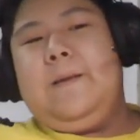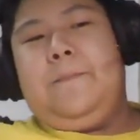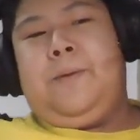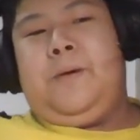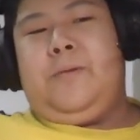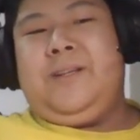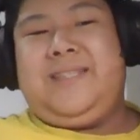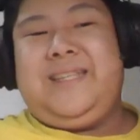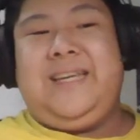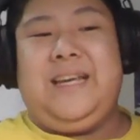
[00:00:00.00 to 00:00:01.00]
But we'll
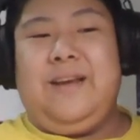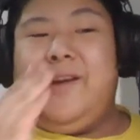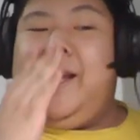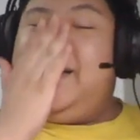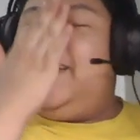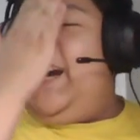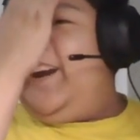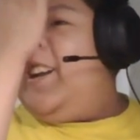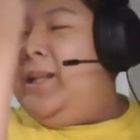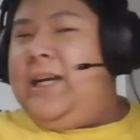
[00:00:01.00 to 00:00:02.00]
see. If it gets
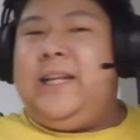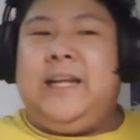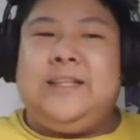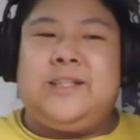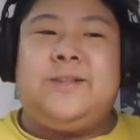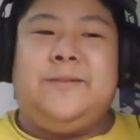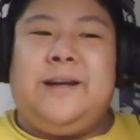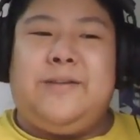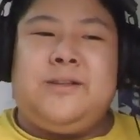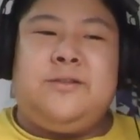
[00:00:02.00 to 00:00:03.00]
Dire Claw, then screw
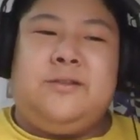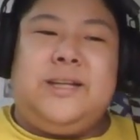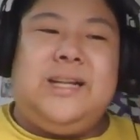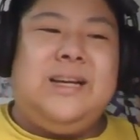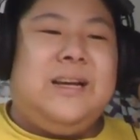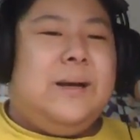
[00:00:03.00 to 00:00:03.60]
it. Screw it.